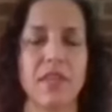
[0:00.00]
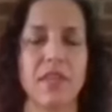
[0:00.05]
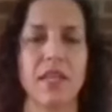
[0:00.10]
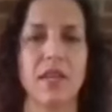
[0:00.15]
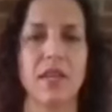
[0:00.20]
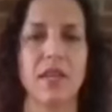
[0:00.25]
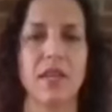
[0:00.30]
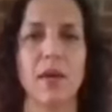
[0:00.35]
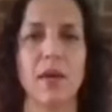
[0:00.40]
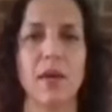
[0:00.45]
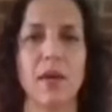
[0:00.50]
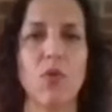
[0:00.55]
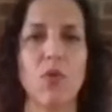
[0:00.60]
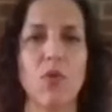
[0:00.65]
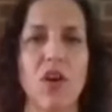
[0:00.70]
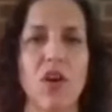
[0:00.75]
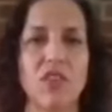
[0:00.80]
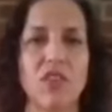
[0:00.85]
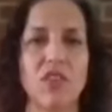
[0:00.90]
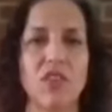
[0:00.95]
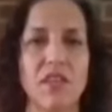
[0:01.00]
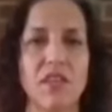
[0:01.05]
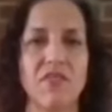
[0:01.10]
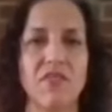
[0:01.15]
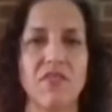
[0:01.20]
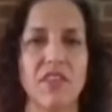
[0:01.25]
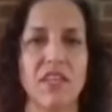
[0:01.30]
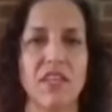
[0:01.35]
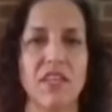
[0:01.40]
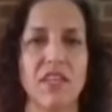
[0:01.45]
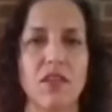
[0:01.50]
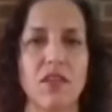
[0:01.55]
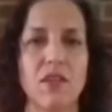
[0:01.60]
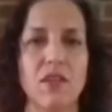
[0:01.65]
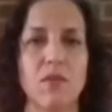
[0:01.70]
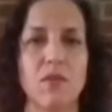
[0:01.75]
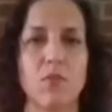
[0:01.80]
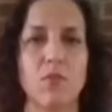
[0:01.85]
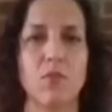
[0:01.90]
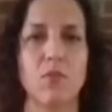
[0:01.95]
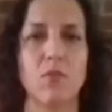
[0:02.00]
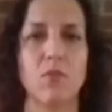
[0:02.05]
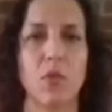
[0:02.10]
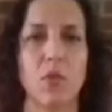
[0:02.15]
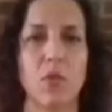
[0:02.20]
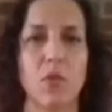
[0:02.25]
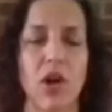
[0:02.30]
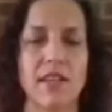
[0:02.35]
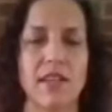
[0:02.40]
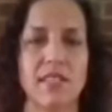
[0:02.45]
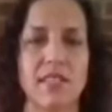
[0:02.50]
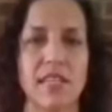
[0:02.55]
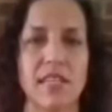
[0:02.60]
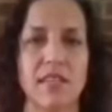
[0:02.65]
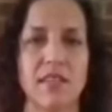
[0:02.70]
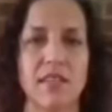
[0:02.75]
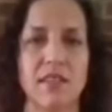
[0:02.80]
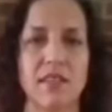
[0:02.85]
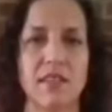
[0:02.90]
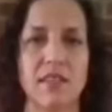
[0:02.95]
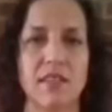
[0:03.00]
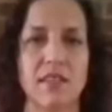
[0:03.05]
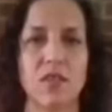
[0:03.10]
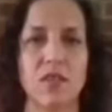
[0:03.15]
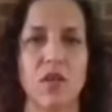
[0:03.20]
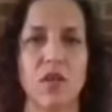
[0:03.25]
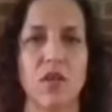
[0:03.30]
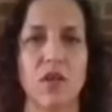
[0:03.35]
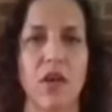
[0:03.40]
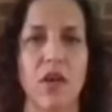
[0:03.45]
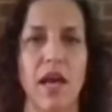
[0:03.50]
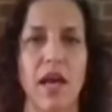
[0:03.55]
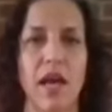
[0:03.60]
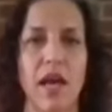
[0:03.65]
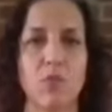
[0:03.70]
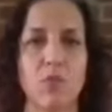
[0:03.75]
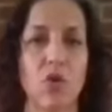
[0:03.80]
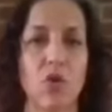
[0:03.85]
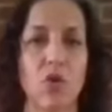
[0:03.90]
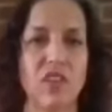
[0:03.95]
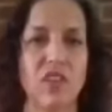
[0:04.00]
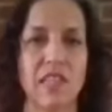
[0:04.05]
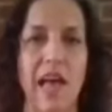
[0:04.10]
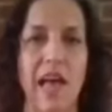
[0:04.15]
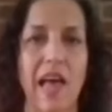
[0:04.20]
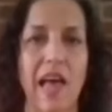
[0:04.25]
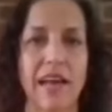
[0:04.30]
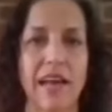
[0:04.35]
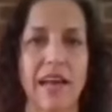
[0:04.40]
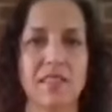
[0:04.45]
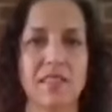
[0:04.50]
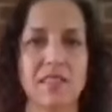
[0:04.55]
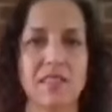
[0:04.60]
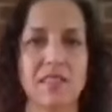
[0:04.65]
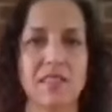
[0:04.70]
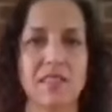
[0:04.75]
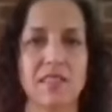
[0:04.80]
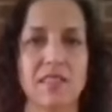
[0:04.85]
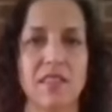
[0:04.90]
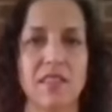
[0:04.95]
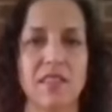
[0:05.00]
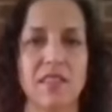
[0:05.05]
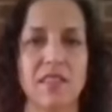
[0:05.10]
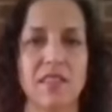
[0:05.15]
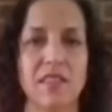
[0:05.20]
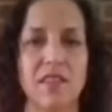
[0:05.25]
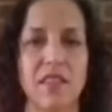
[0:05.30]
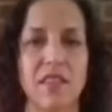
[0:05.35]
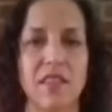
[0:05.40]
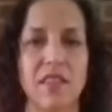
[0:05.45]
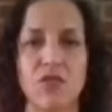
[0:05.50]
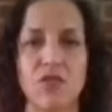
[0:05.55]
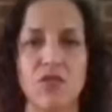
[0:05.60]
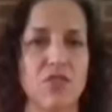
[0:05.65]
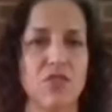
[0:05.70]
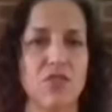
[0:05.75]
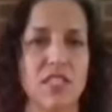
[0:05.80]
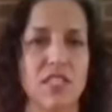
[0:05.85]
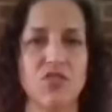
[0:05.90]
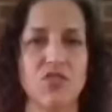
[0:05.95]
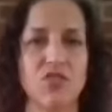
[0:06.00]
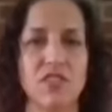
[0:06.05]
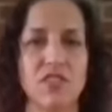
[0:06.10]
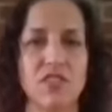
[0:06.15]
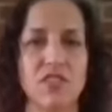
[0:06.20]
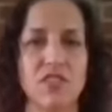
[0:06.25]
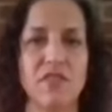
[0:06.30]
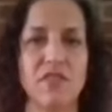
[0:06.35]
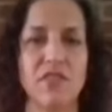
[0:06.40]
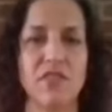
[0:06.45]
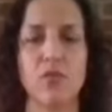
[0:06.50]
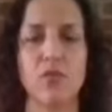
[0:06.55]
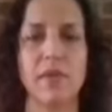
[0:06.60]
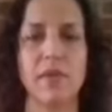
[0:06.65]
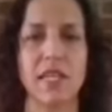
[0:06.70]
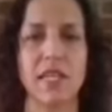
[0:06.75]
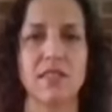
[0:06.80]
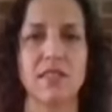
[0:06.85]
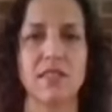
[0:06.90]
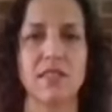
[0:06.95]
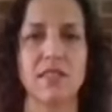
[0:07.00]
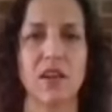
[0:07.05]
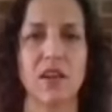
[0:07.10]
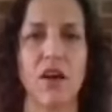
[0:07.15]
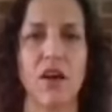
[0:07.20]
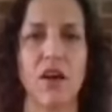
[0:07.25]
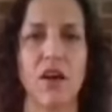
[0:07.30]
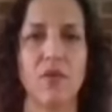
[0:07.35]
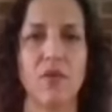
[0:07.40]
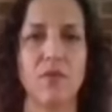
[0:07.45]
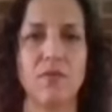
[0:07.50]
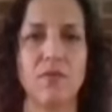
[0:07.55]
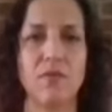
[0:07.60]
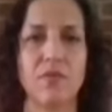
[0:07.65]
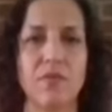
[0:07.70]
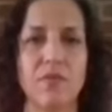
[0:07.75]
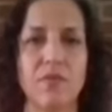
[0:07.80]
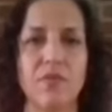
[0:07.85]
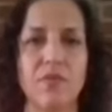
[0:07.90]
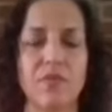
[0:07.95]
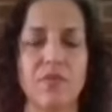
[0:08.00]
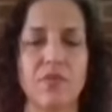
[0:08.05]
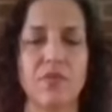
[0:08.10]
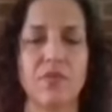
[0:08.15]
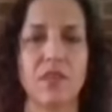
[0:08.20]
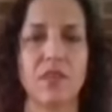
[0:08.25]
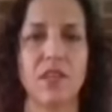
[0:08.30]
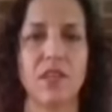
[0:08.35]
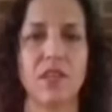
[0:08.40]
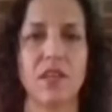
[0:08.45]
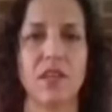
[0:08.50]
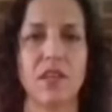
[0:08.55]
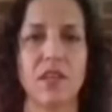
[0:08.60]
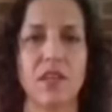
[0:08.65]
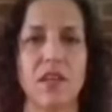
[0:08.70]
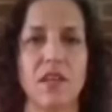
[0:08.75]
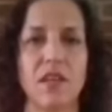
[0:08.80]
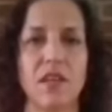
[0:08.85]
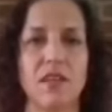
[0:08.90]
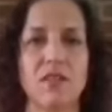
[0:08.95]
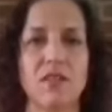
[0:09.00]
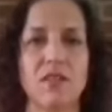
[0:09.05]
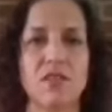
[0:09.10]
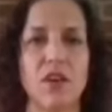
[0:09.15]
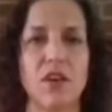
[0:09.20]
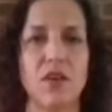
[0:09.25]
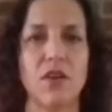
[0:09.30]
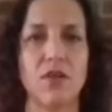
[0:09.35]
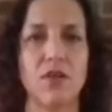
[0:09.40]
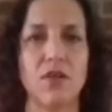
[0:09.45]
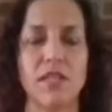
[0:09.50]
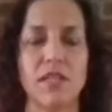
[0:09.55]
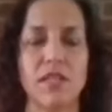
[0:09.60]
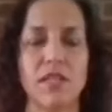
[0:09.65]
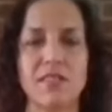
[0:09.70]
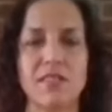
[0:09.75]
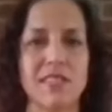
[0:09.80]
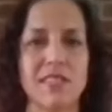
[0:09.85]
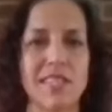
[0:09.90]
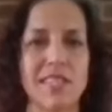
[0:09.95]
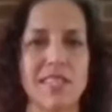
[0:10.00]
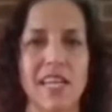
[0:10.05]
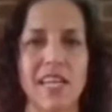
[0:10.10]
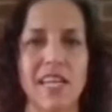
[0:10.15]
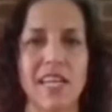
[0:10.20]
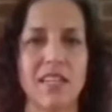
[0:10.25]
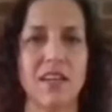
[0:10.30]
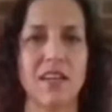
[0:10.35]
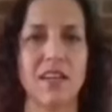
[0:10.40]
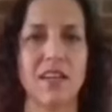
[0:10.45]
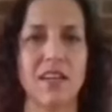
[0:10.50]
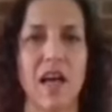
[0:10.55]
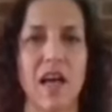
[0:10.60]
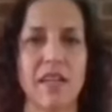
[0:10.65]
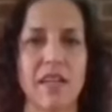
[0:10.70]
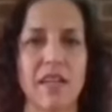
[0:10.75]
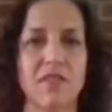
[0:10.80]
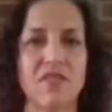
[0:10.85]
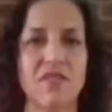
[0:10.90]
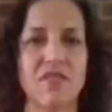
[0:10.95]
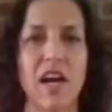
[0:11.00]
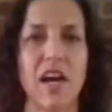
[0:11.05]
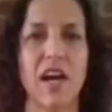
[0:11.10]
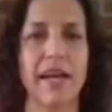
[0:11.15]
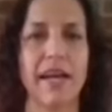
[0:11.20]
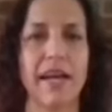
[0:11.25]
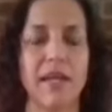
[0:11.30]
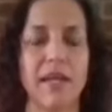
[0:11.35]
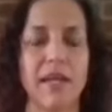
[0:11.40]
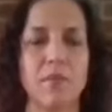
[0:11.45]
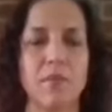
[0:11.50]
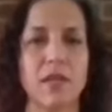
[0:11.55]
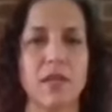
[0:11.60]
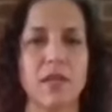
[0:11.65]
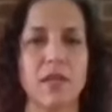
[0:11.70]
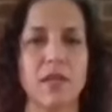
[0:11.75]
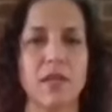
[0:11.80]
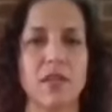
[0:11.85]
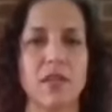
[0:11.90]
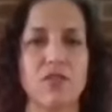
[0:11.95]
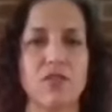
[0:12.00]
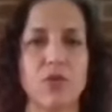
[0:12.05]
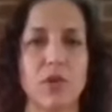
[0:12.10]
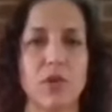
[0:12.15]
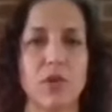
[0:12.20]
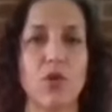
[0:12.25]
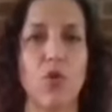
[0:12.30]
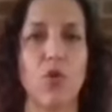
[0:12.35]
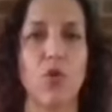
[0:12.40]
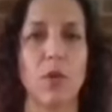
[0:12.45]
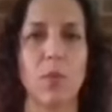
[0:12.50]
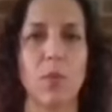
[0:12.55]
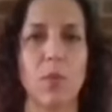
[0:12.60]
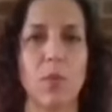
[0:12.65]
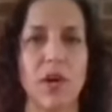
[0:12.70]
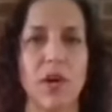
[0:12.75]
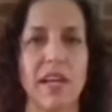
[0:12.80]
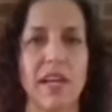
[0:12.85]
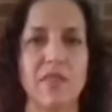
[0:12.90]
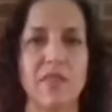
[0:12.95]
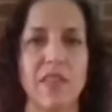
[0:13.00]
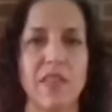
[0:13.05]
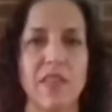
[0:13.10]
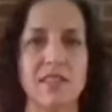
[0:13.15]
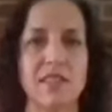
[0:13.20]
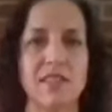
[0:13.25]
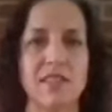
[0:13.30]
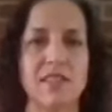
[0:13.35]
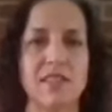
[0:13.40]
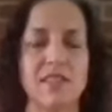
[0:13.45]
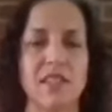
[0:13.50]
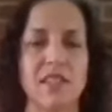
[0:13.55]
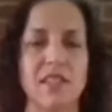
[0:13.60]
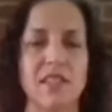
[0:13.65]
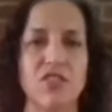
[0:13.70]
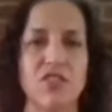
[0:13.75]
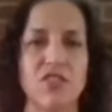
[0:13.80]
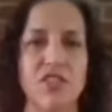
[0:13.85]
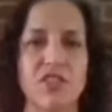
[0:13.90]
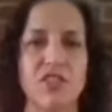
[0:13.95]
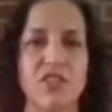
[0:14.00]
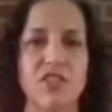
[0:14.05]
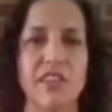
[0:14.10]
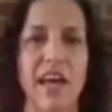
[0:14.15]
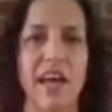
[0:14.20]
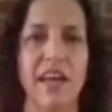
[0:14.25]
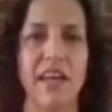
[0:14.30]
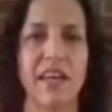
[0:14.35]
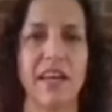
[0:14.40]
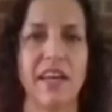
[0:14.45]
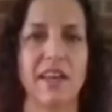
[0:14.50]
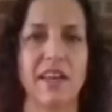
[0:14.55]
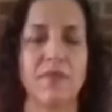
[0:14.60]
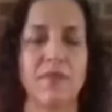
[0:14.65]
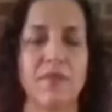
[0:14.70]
maybe you already feel more present and more relaxed than you did just a few minutes ago. So it doesn't take a lot of time to incorporate this into your day.